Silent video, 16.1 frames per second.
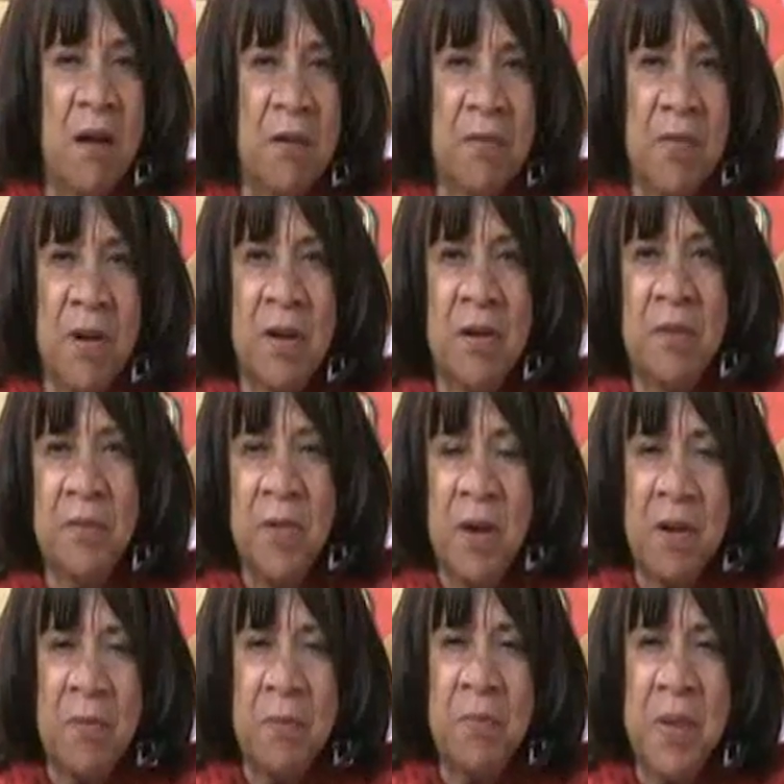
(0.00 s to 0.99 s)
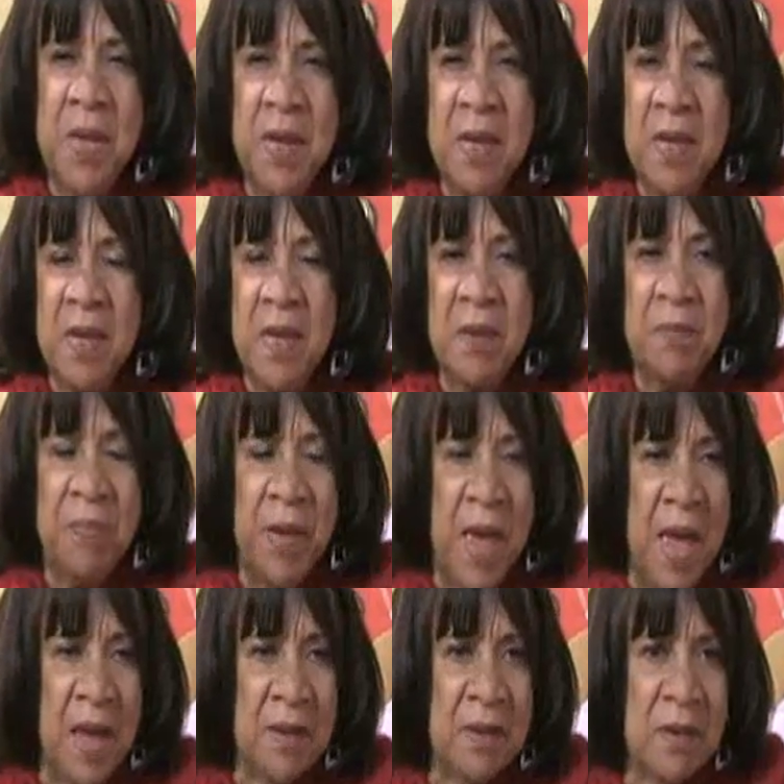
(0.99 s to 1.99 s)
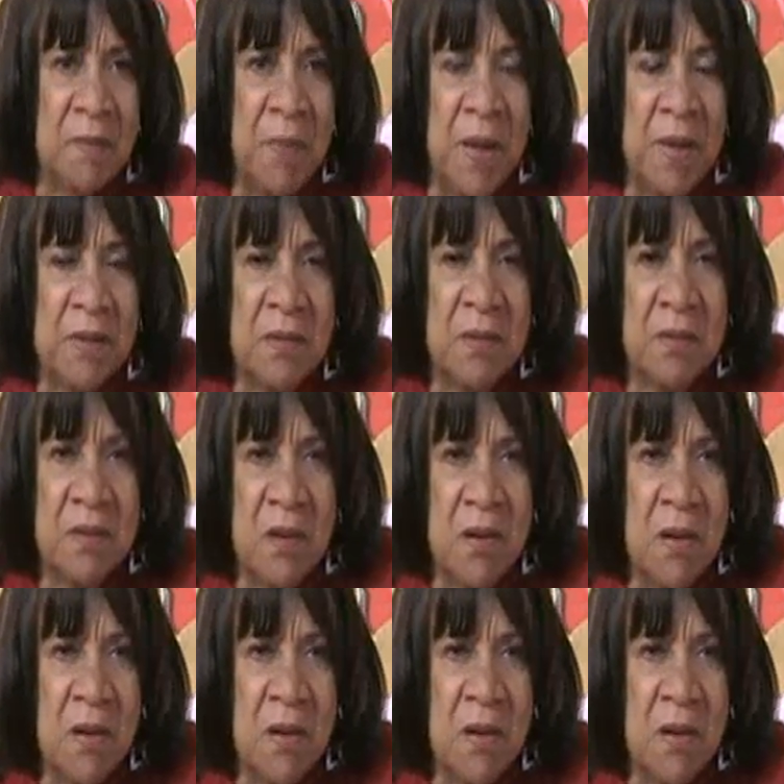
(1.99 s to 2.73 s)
are, are, are being impacted by oh.